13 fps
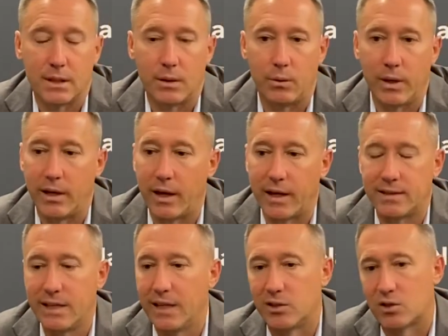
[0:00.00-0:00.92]
we had
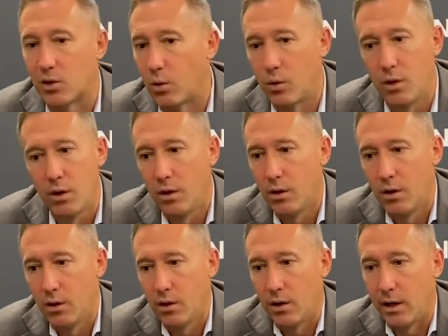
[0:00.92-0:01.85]
19. So,
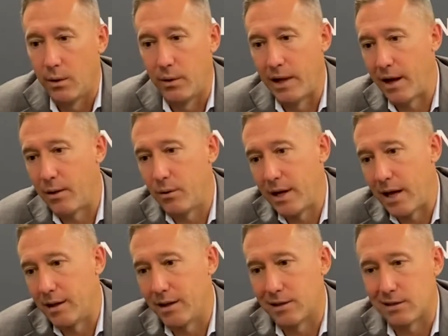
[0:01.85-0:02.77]
and we
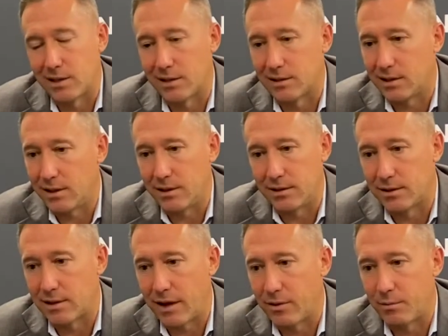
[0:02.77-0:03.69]
had like
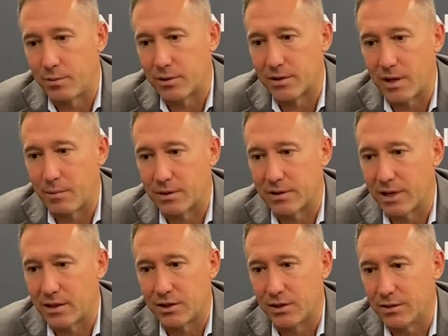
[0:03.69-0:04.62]
67%
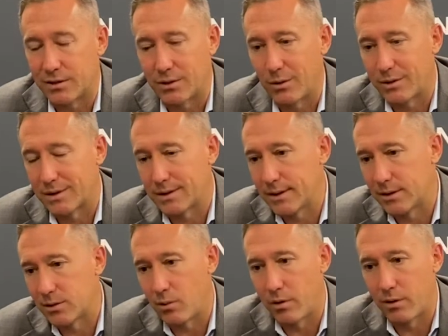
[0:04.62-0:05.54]
possession. So
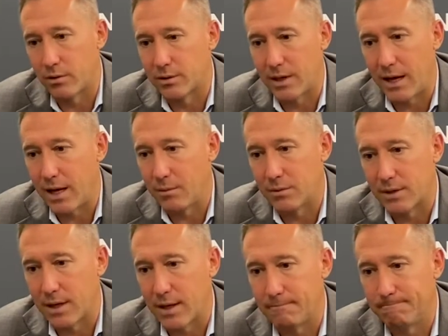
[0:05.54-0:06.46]
it's one of those games
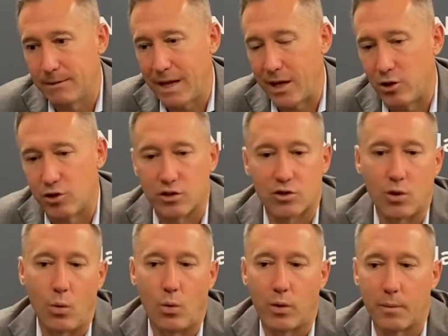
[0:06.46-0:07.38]
that, yeah, you just
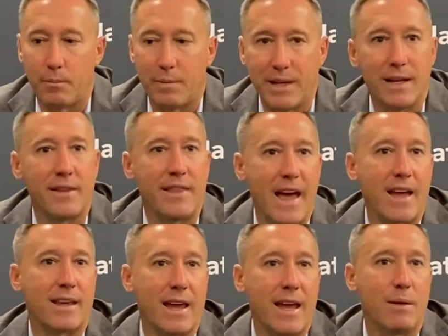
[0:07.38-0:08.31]
don't want to be in
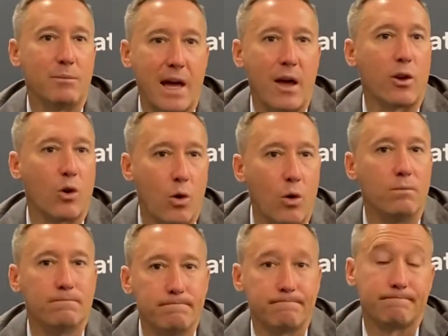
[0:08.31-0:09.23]
that game down a goal.
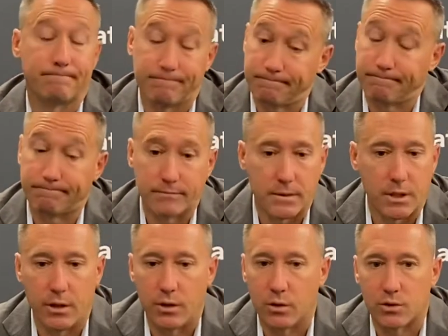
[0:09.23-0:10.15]

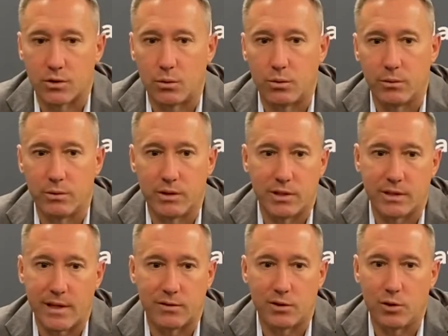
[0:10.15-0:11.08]
You know, so we
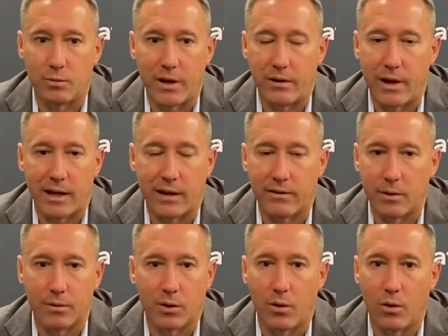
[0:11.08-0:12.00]
just have to do better not giving
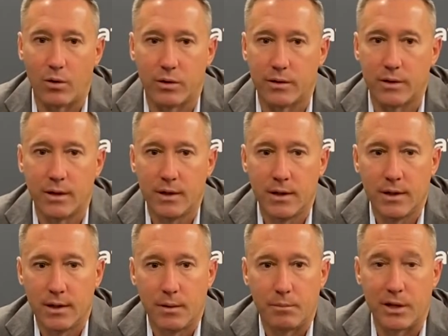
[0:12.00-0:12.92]
up the goal and
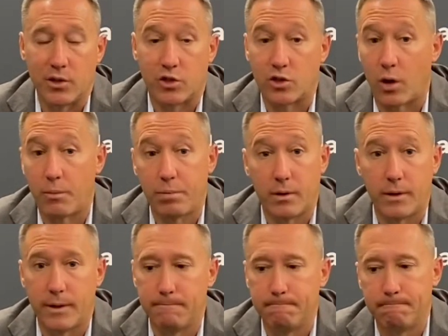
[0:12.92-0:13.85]
being sharper.
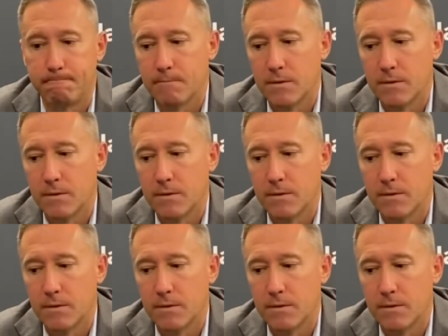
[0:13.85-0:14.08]
And,